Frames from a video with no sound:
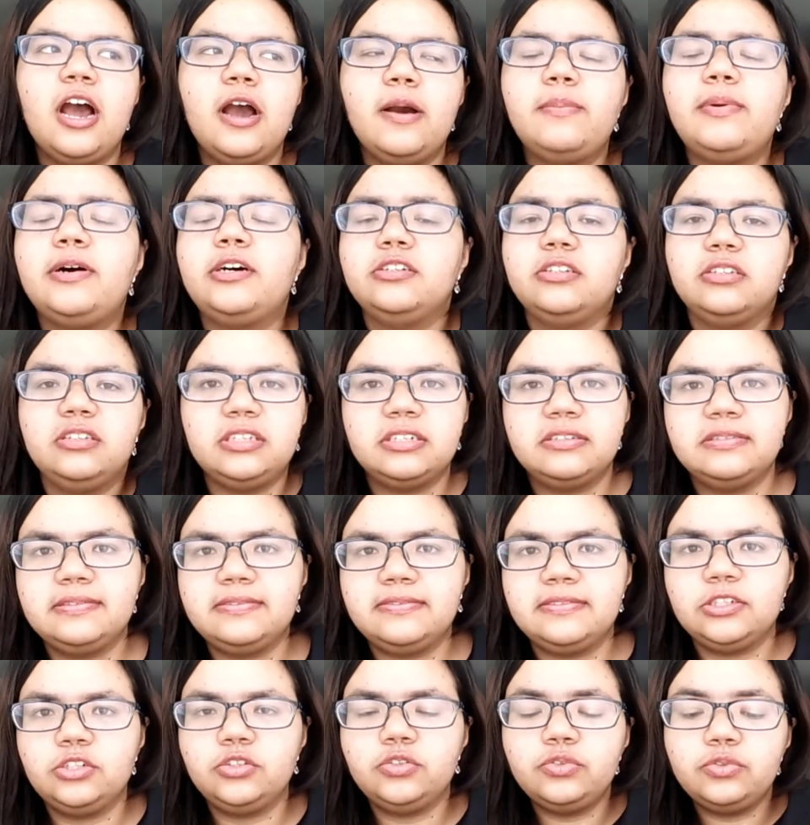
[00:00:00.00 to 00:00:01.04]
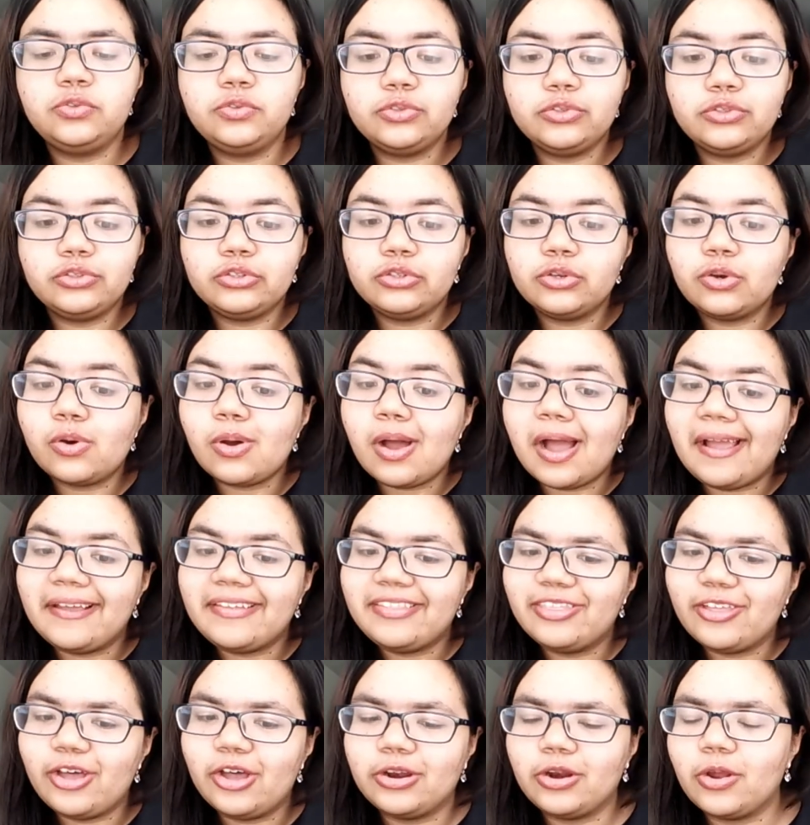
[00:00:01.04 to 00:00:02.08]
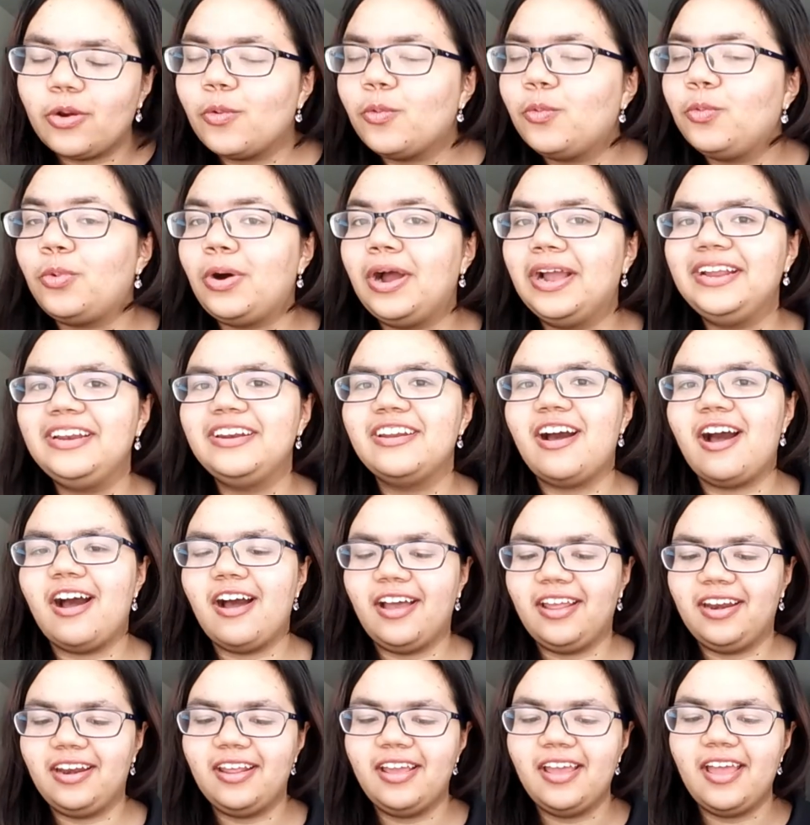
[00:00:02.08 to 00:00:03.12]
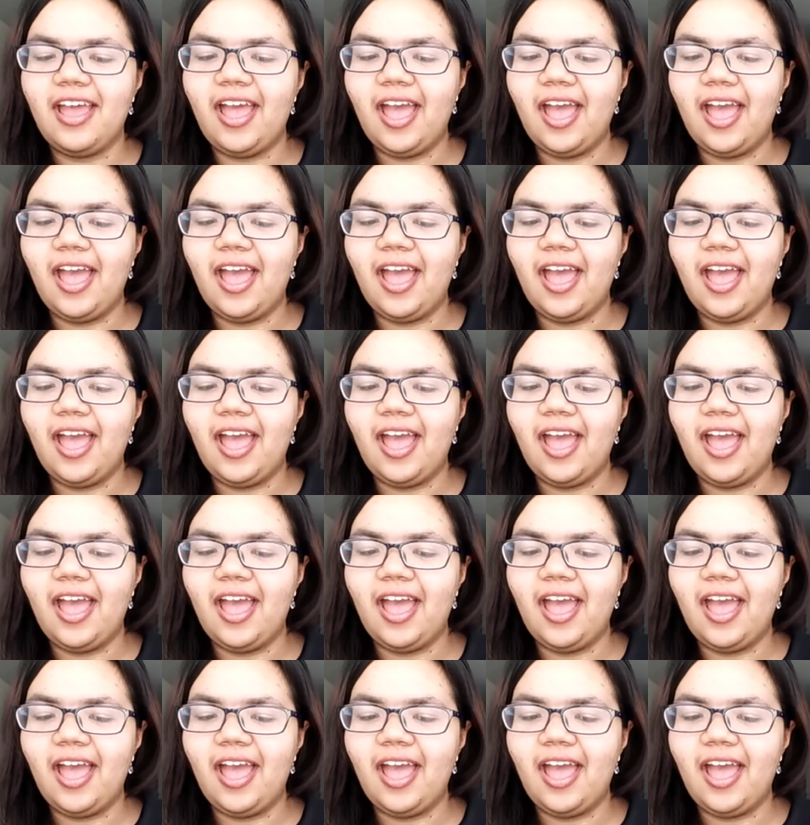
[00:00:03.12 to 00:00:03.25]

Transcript: about the FOU, so I thought why not?